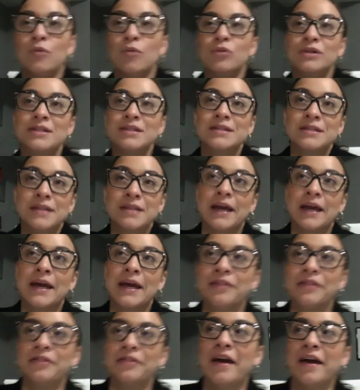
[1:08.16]
would
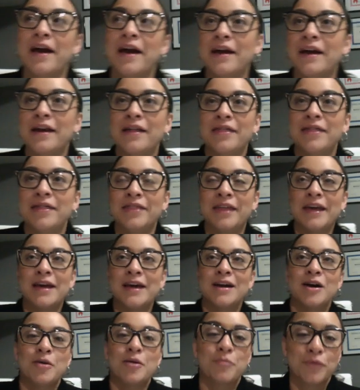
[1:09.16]
say that they
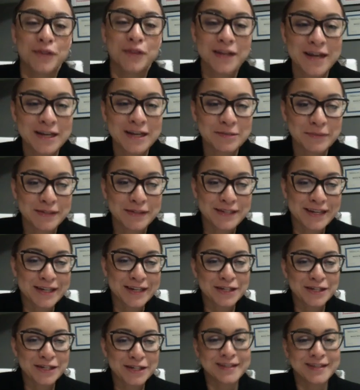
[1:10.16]
come with the
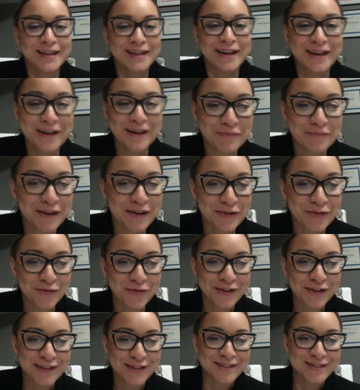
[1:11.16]
expectations that I'm gonna
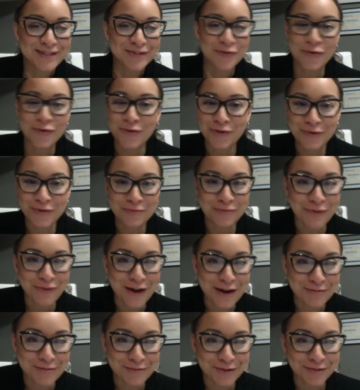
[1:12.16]
fix all their
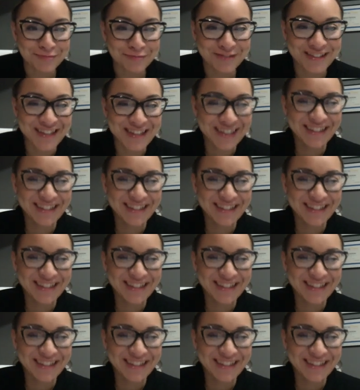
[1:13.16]
problems.